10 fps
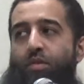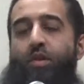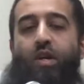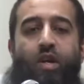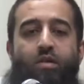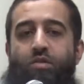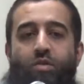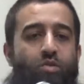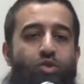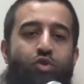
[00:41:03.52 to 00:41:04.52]
okay?
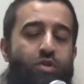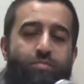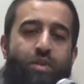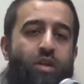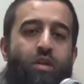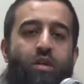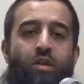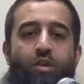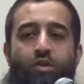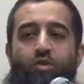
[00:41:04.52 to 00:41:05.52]
So you shouldn't
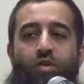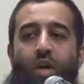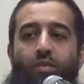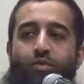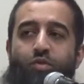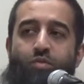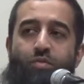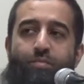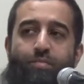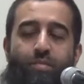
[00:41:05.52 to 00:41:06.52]
have to